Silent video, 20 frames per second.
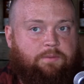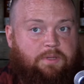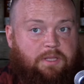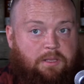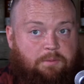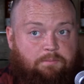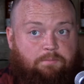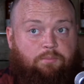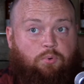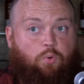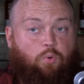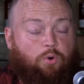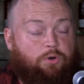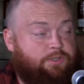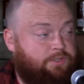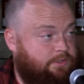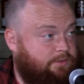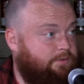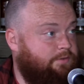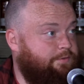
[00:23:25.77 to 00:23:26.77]

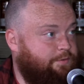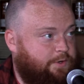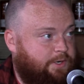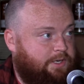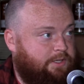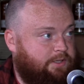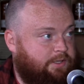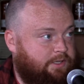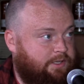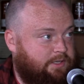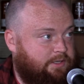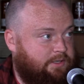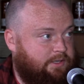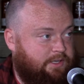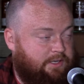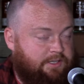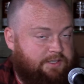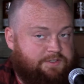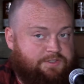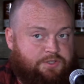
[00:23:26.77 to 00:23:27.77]
important, frankly,
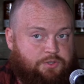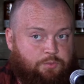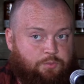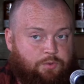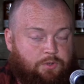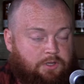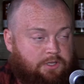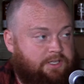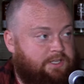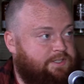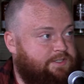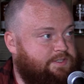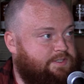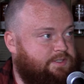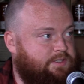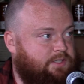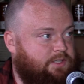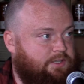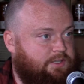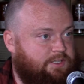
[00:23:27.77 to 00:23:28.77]
it is to
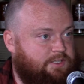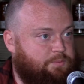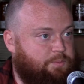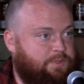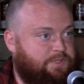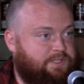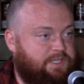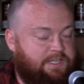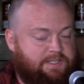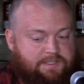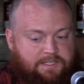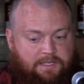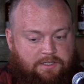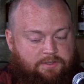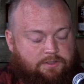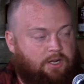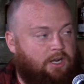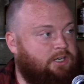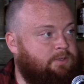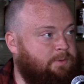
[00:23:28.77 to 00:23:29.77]
release these whiskeys
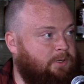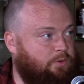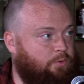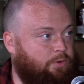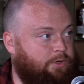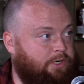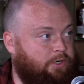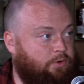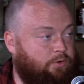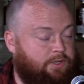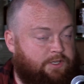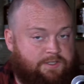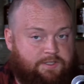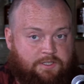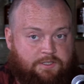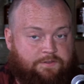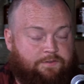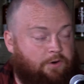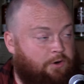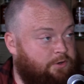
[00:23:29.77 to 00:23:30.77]
that talked about Oregon oak. Because
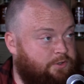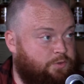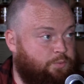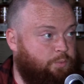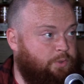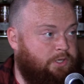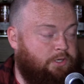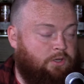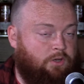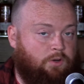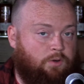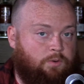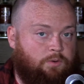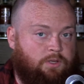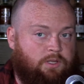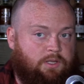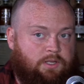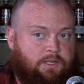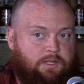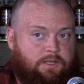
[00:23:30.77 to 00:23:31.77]
as far as we know,
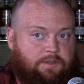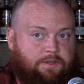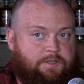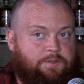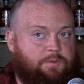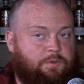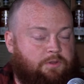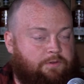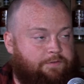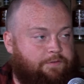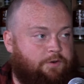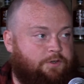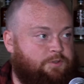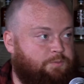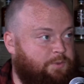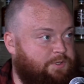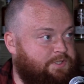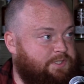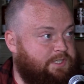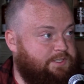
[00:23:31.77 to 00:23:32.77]
these were the first
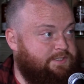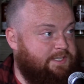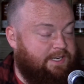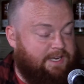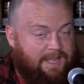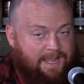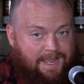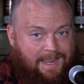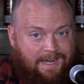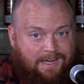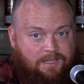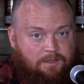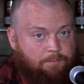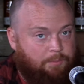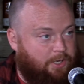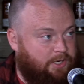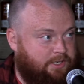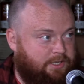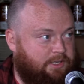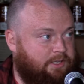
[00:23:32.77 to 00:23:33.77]
whiskeys that
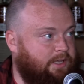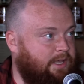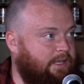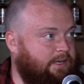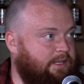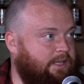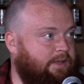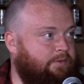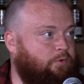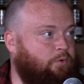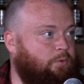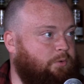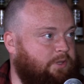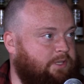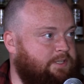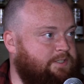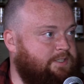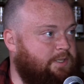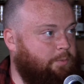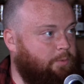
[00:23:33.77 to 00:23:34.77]
anybody had ever
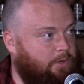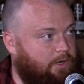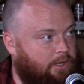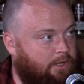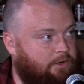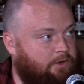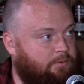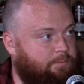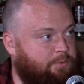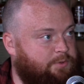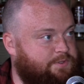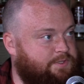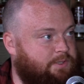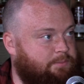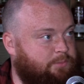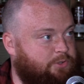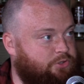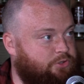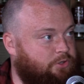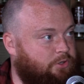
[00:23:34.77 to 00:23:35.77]
released that were 100%
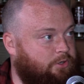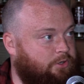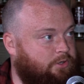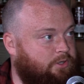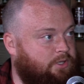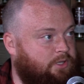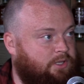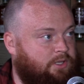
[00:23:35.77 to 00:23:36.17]
matured